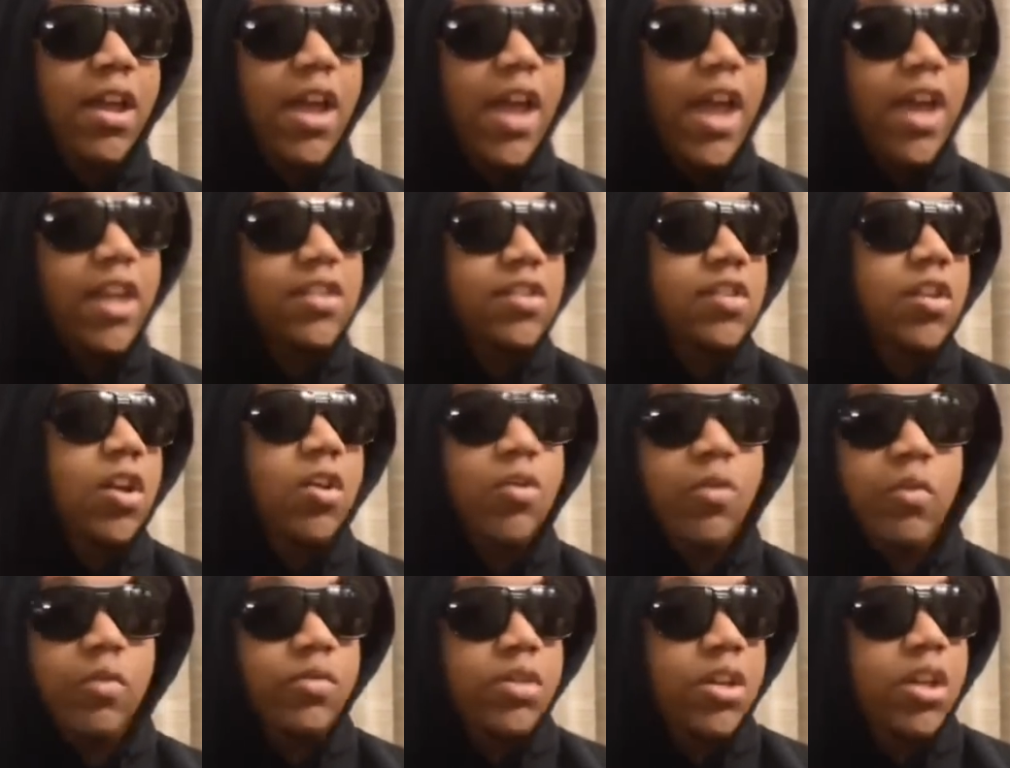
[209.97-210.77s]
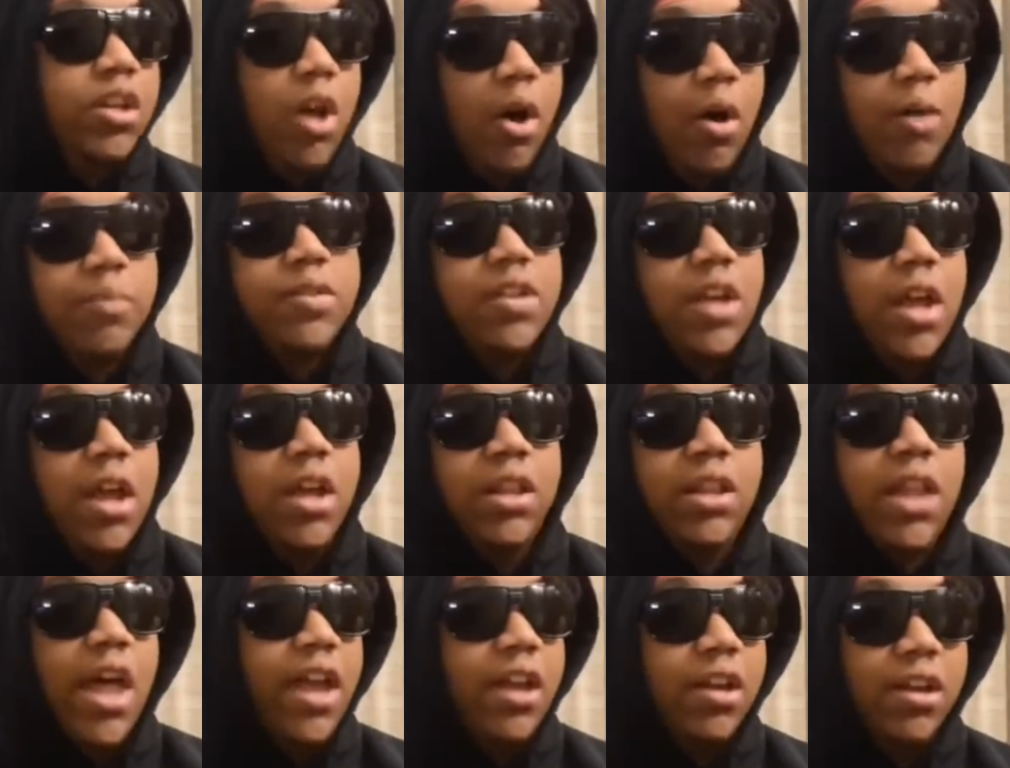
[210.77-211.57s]
And so, you know what I'm
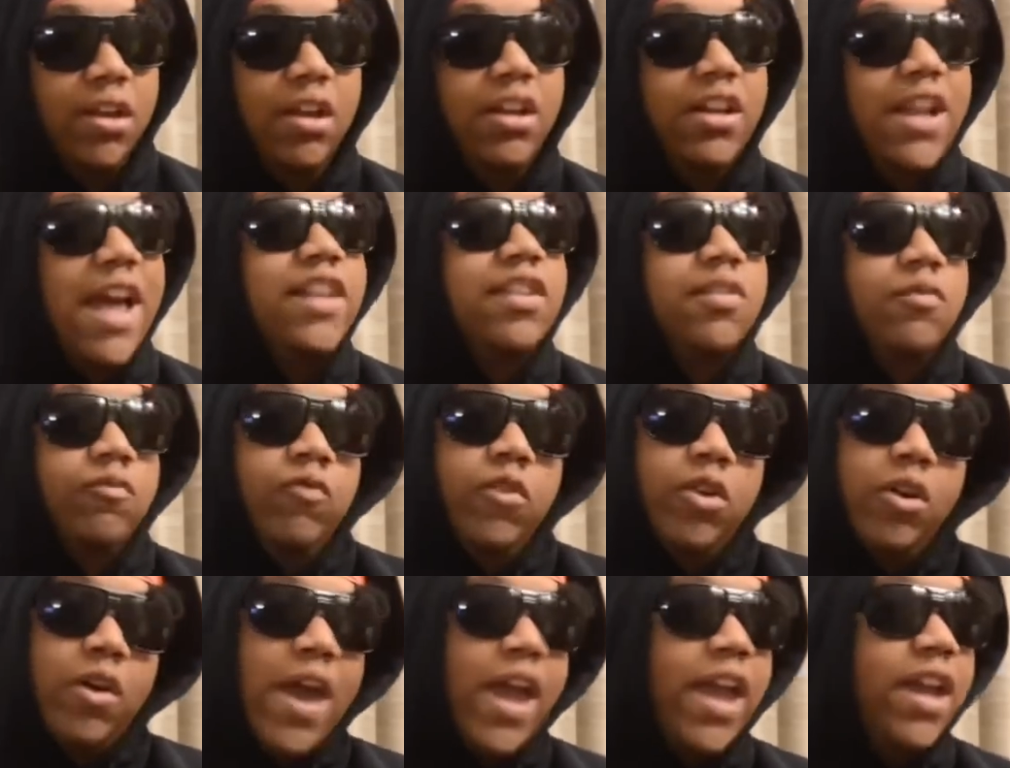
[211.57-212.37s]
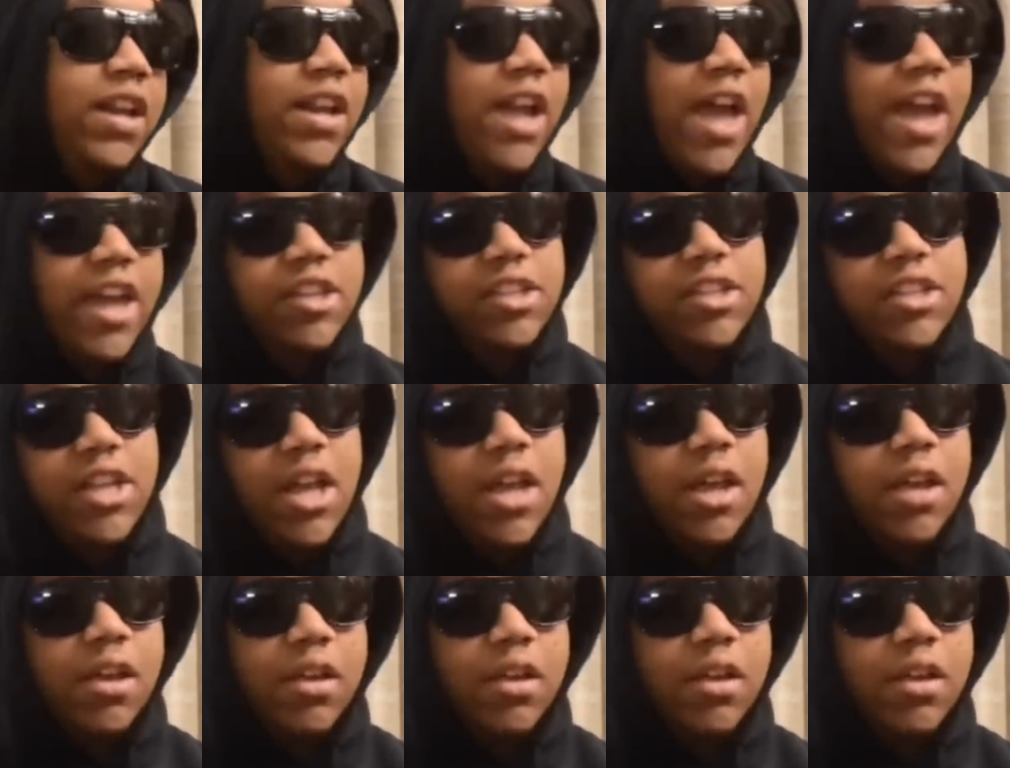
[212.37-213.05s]
saying? Like, that's some real hating ass shit.